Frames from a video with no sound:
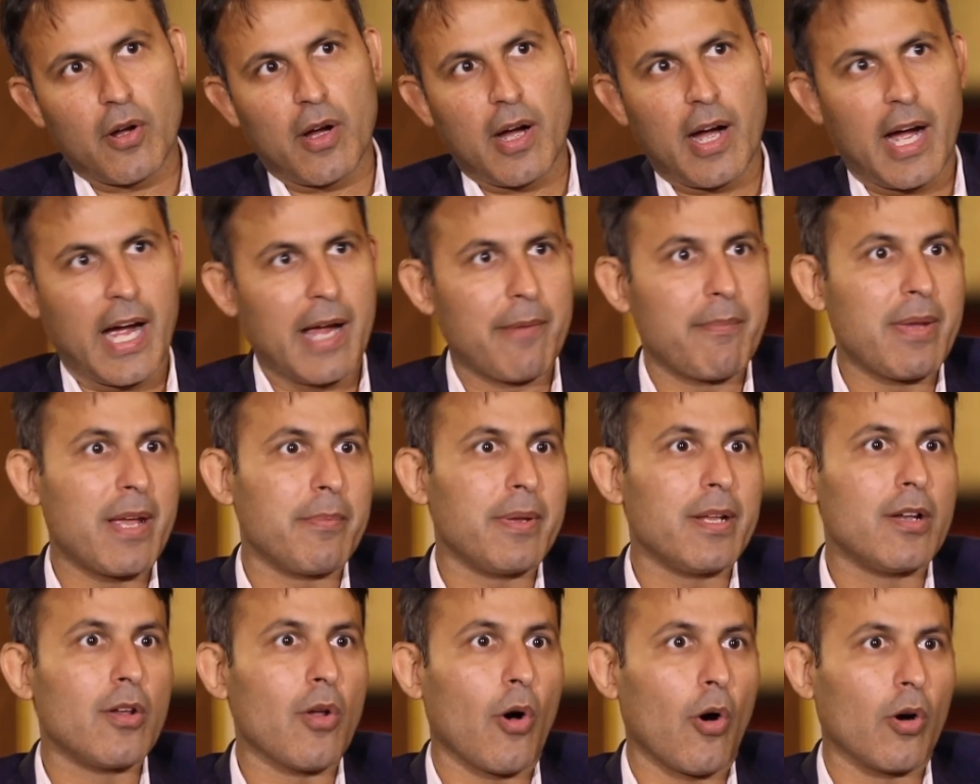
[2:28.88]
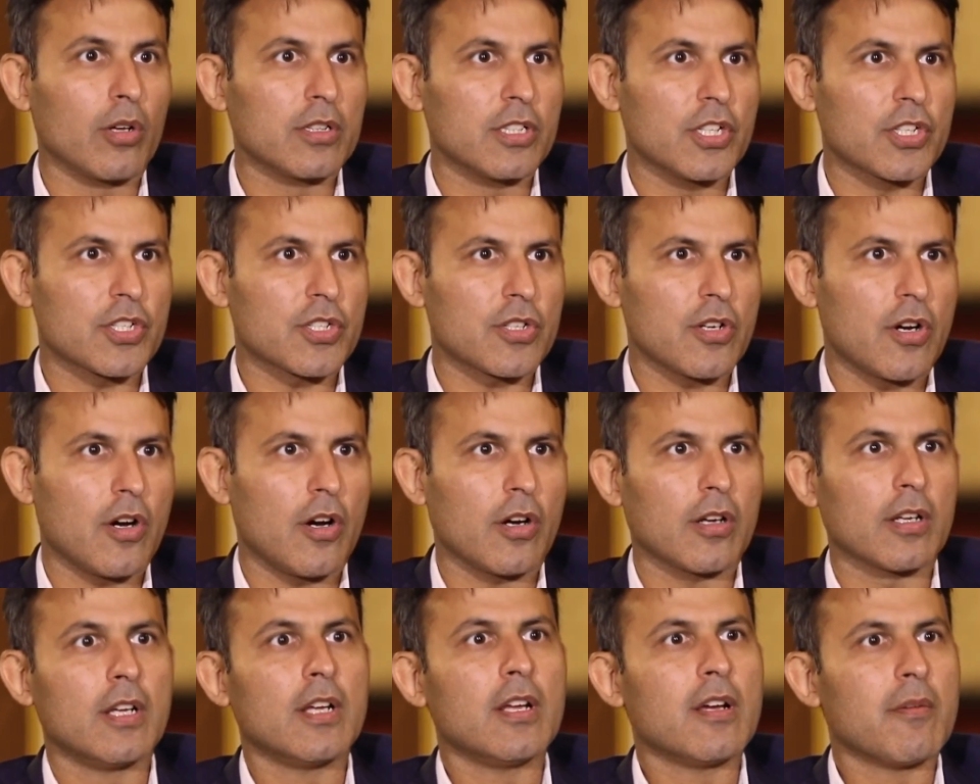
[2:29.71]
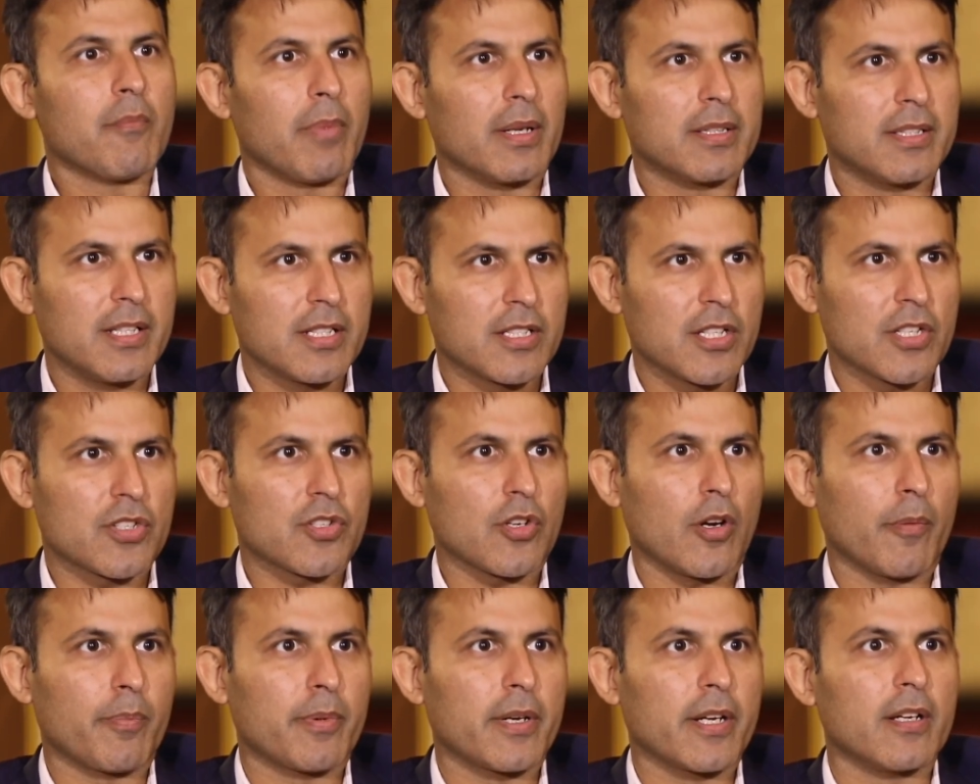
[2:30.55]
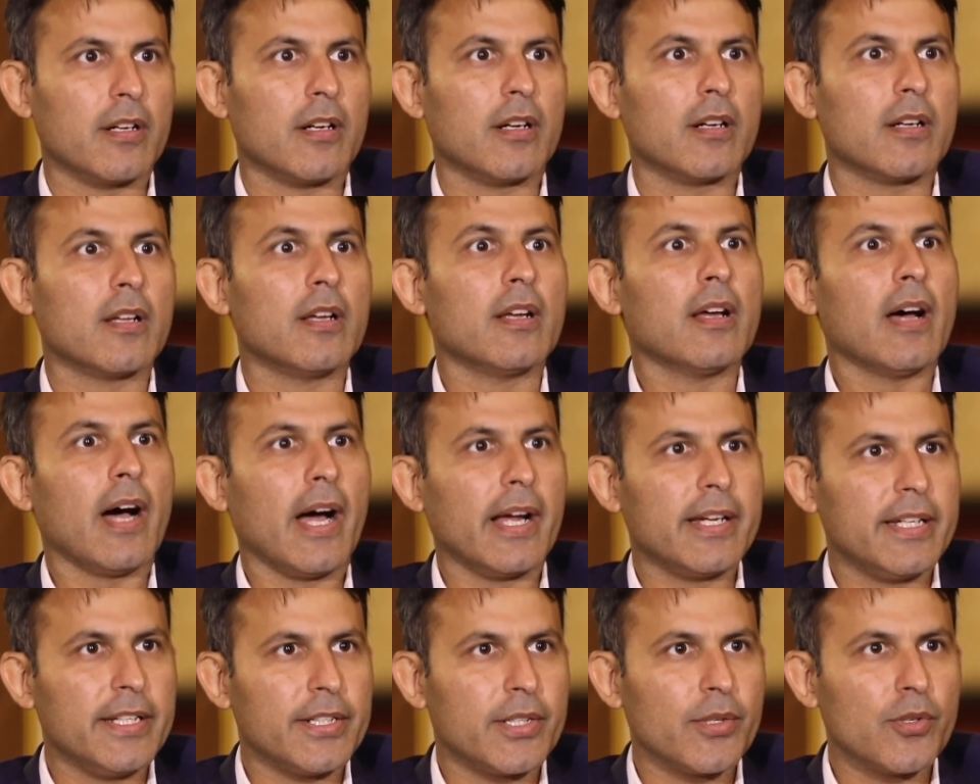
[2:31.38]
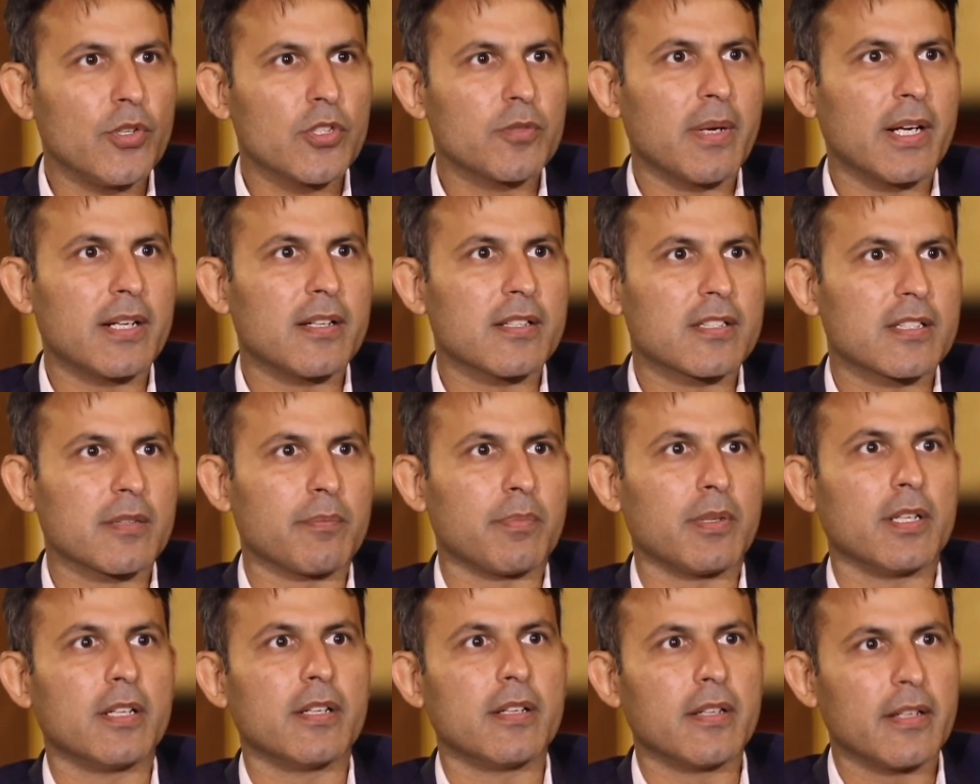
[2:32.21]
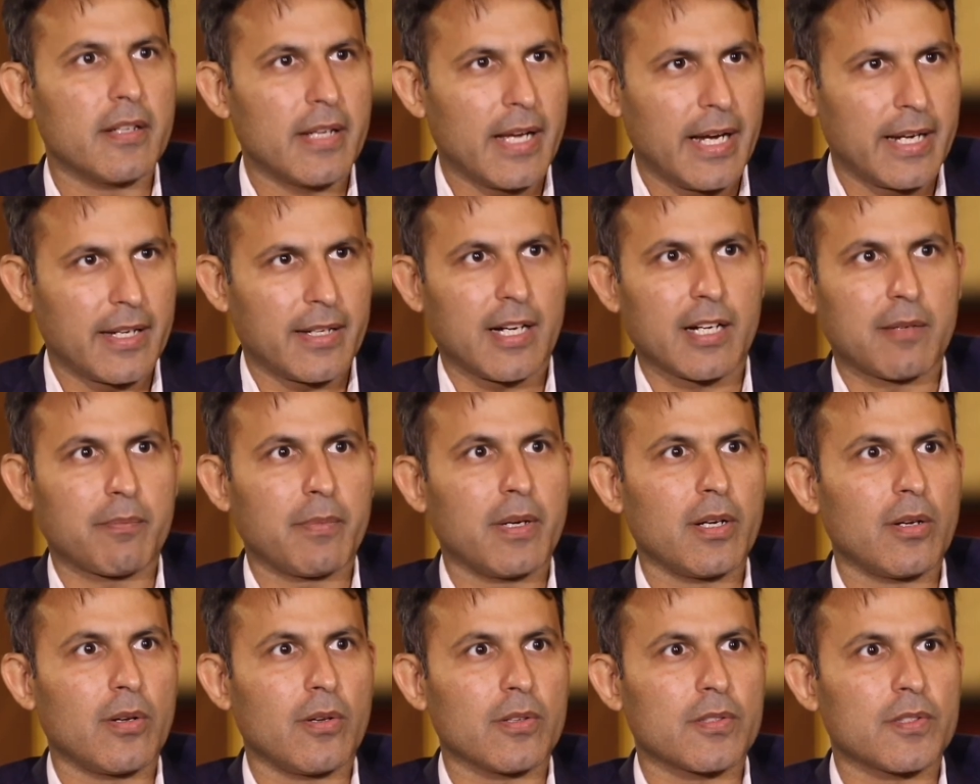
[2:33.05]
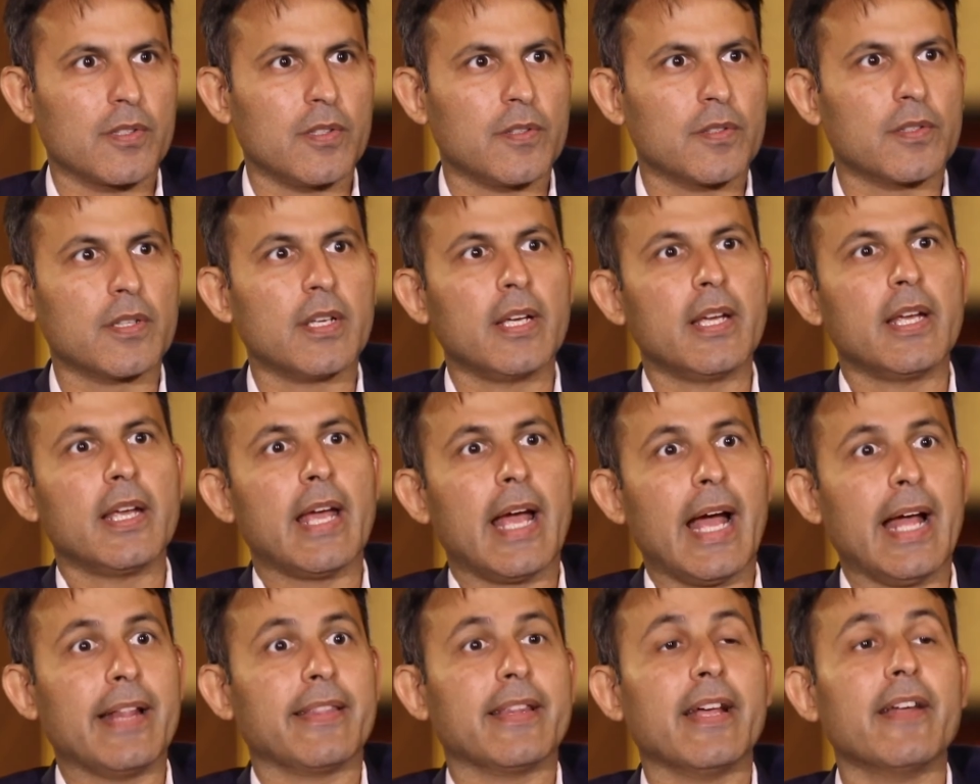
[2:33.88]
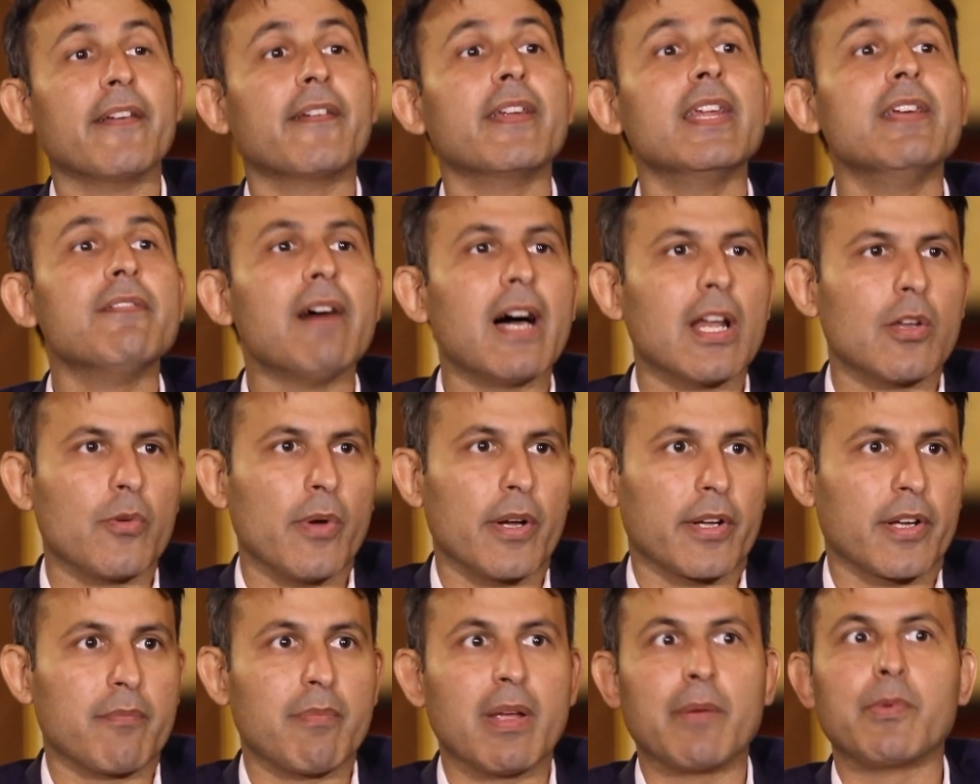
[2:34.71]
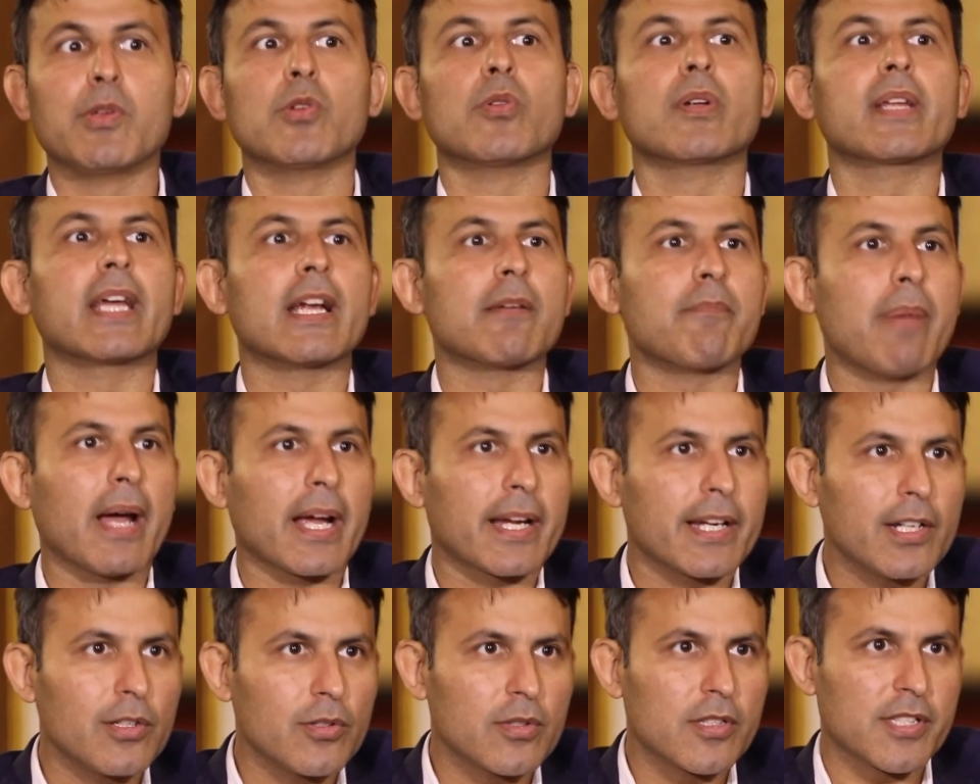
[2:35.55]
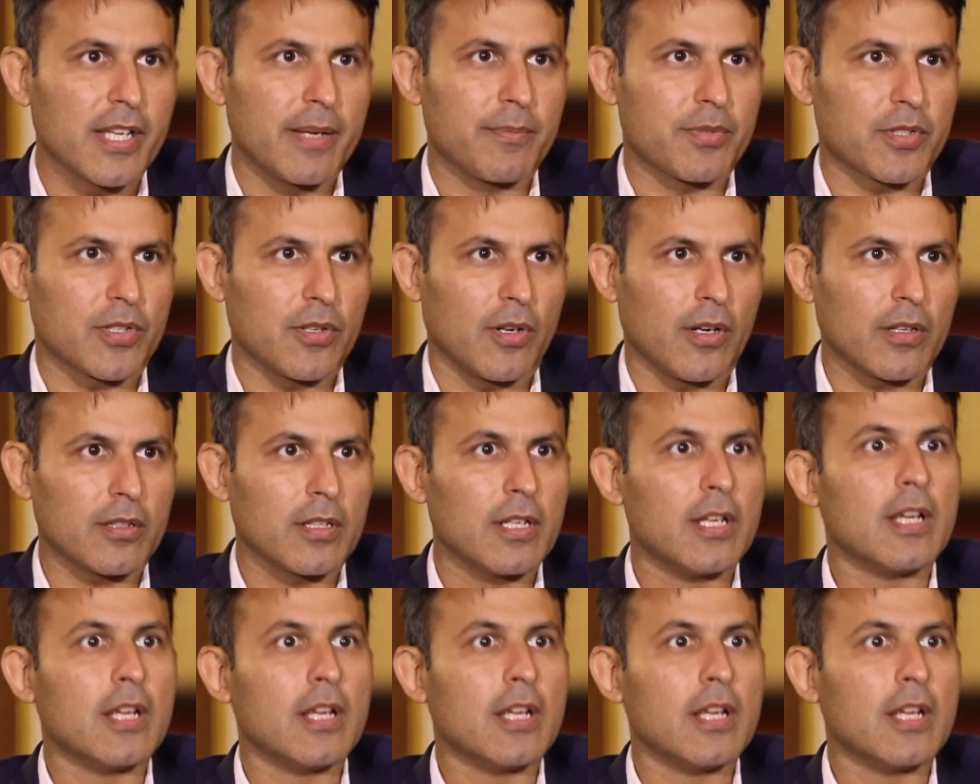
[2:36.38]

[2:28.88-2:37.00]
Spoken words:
I may be long this stock, but there's a stop triggered. I need to use my discipline and cut my losses, and then reevaluate it. Maybe you will get back into the same stock,